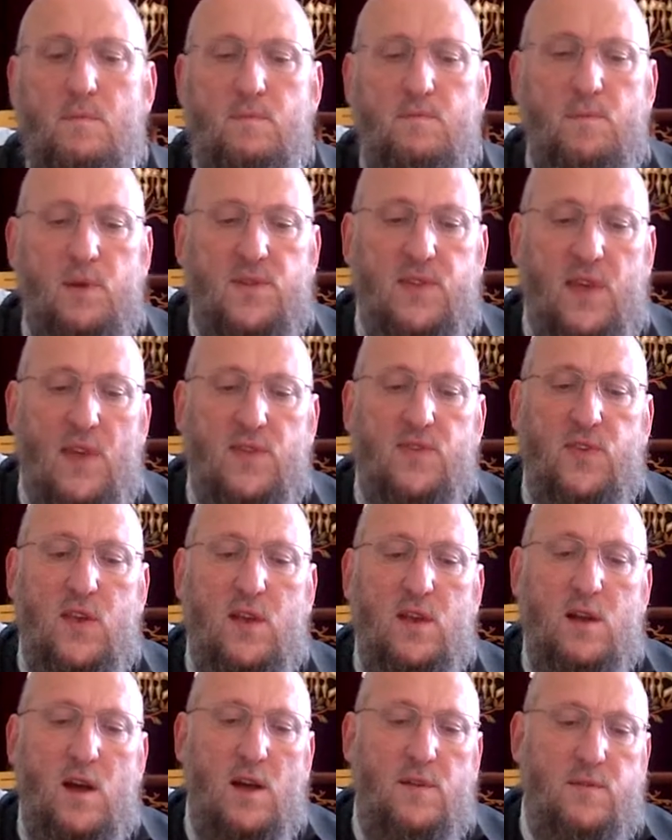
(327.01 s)

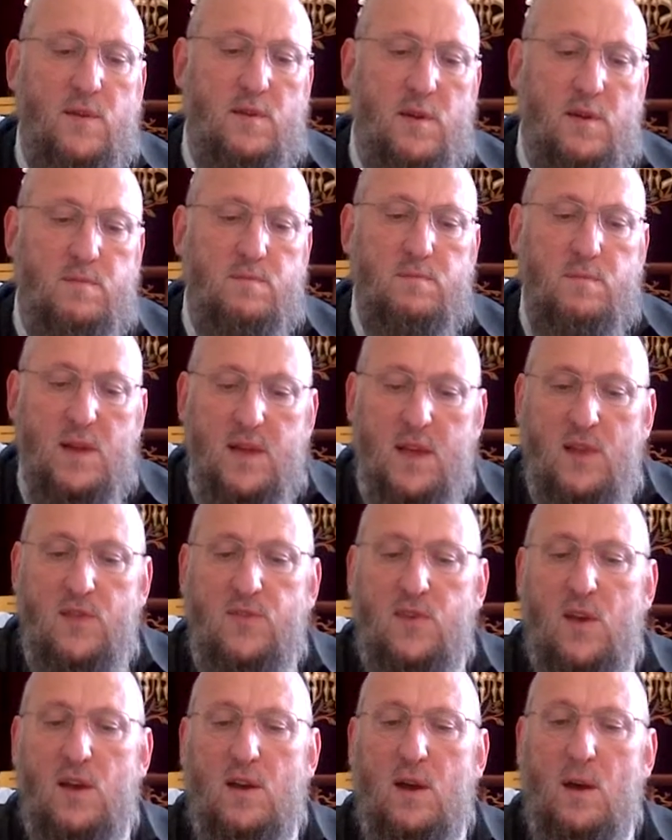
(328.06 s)
possessing of a
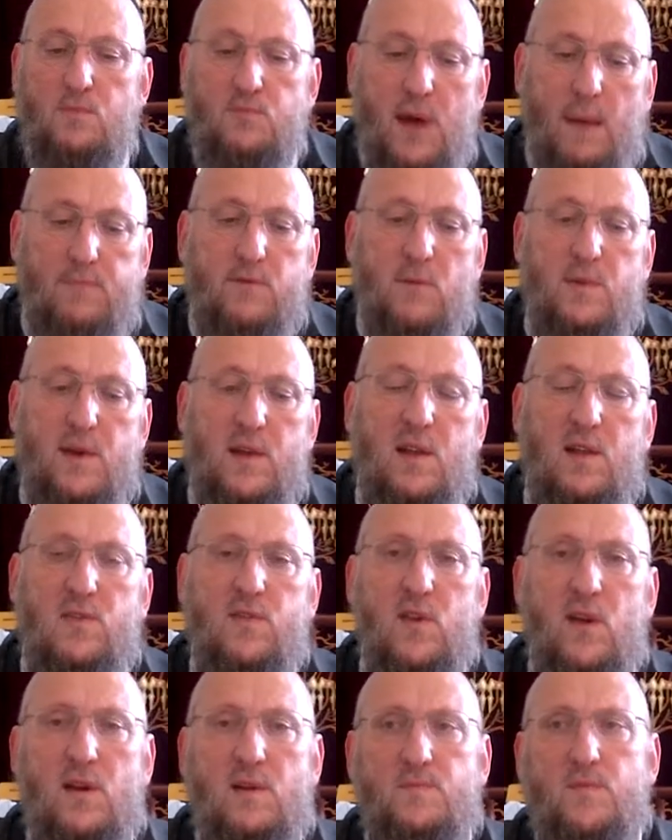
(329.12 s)
mechitza, a proper
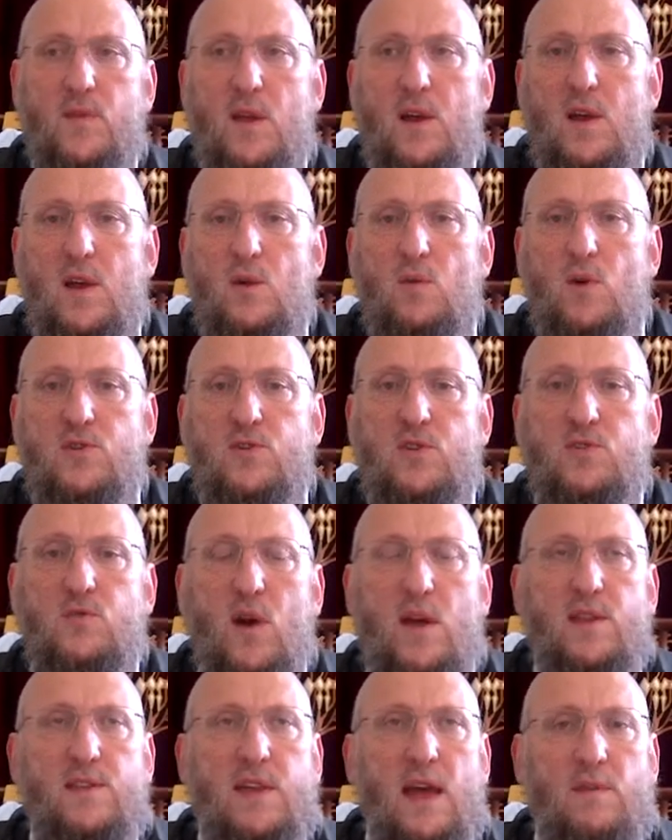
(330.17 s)
mechitza. Once you
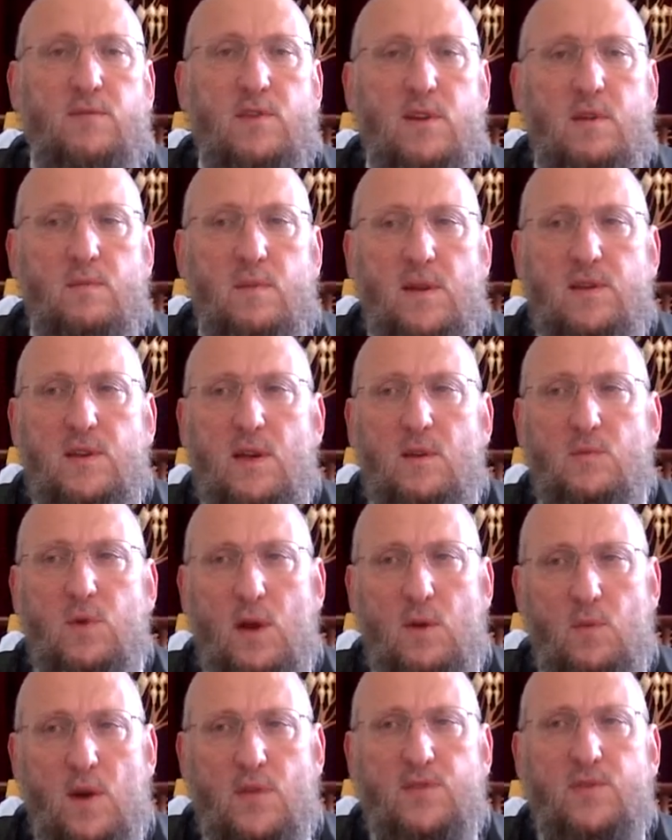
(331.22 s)
try to daven in a minyan
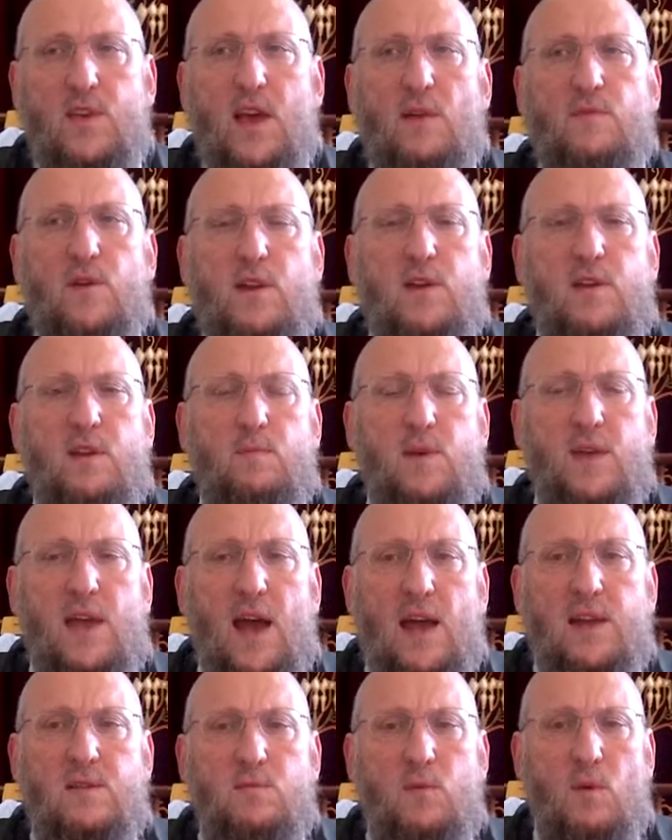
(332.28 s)
where one's kavanah can be
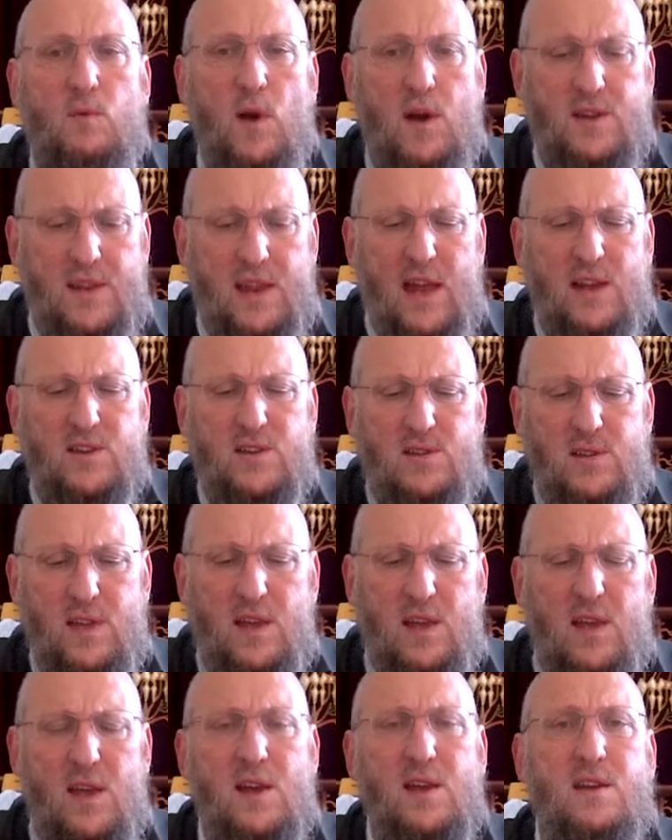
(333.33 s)
heightened, where one can
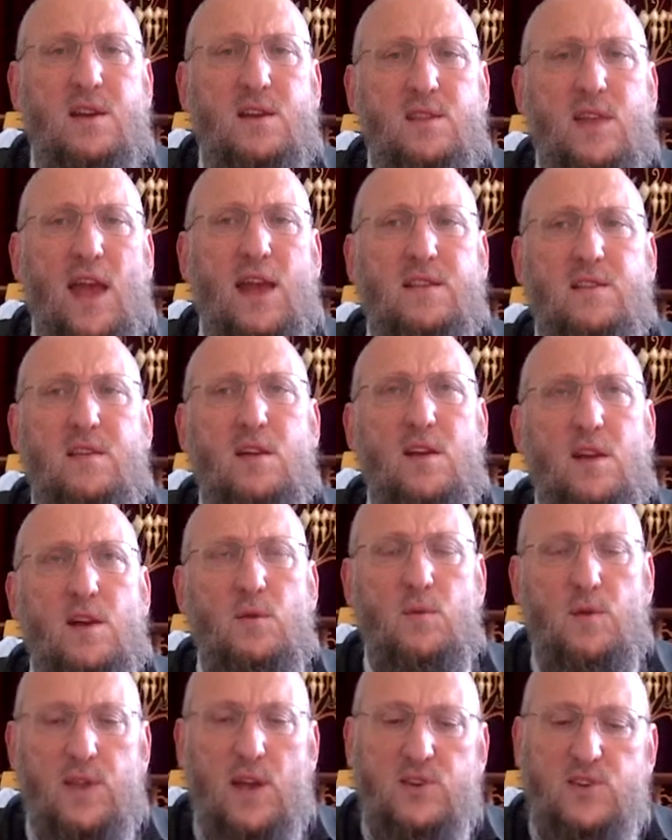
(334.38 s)
actually connect
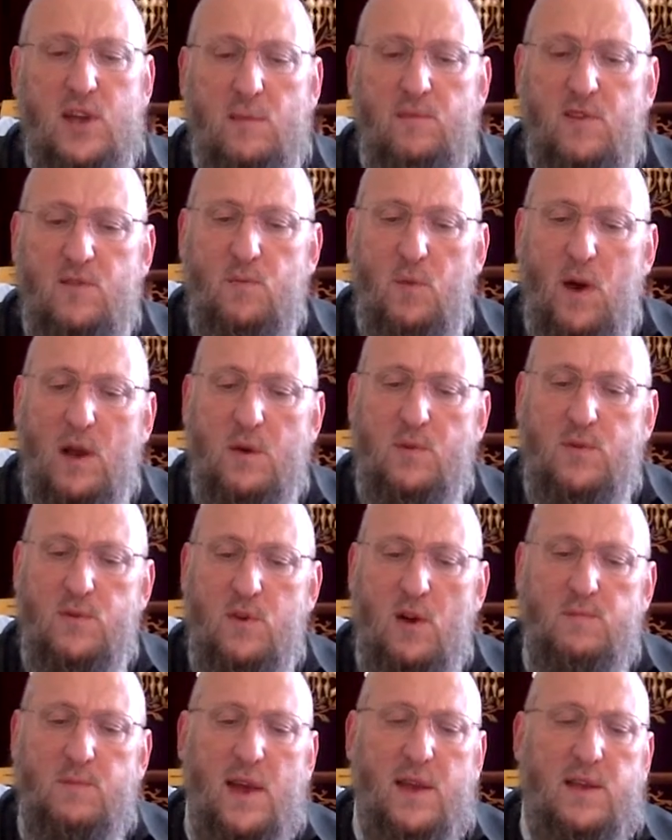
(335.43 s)
with Hashem Yisbarach, with the
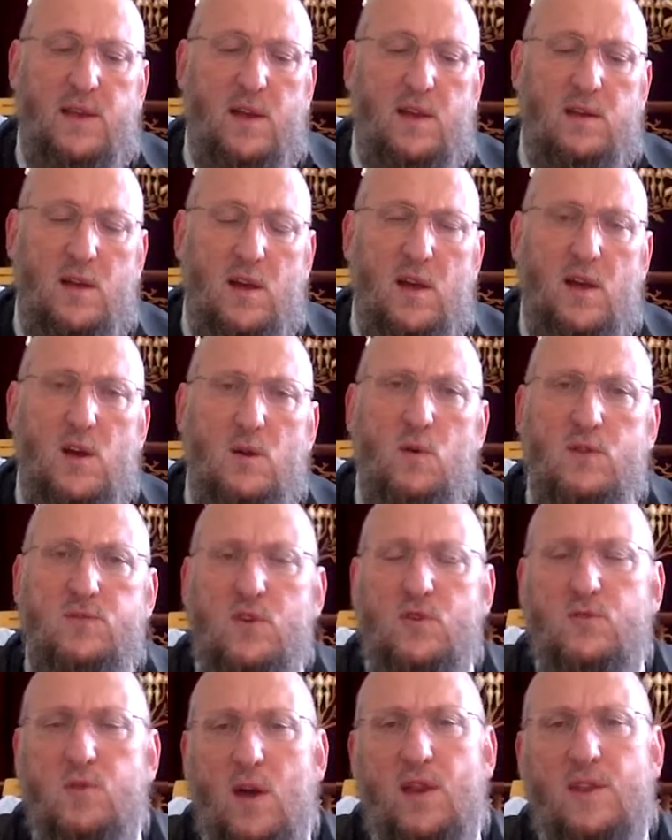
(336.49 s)
Almighty. Once
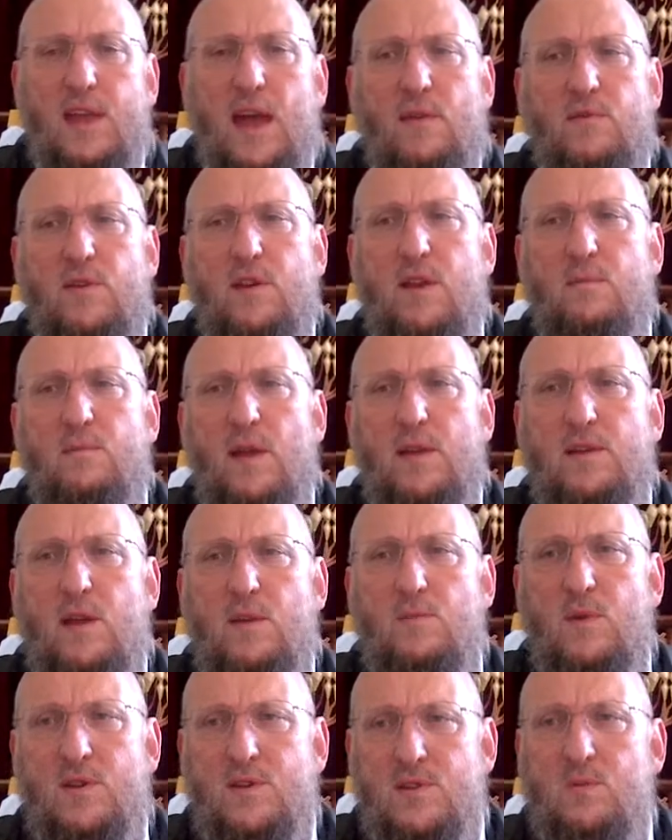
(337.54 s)
you try to daven in a
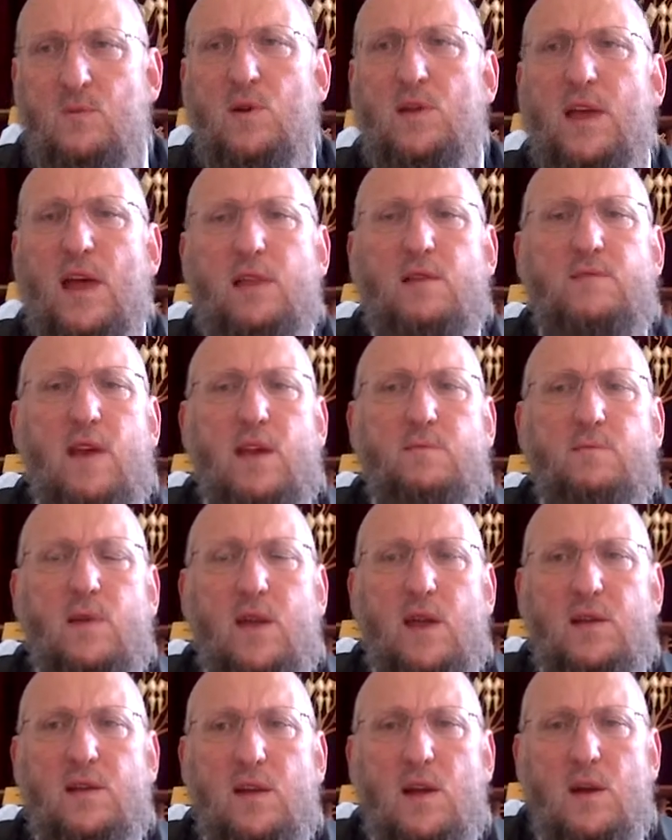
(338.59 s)
minyan which will elevate
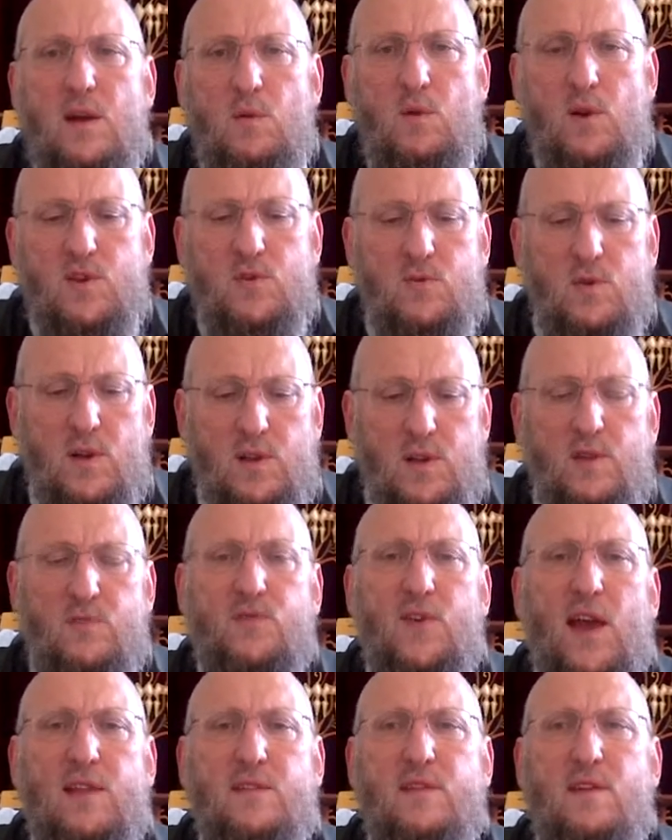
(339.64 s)
me, which will in
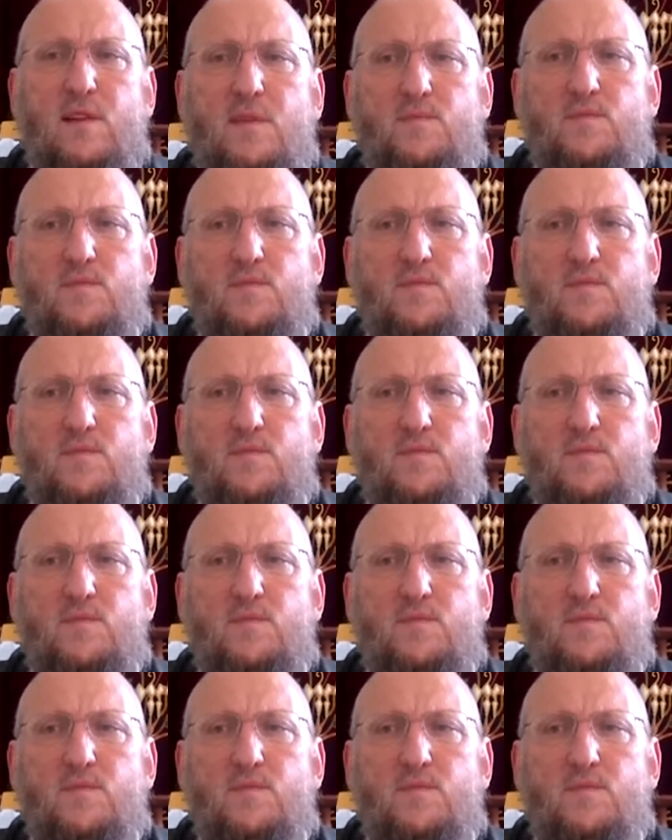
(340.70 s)
effect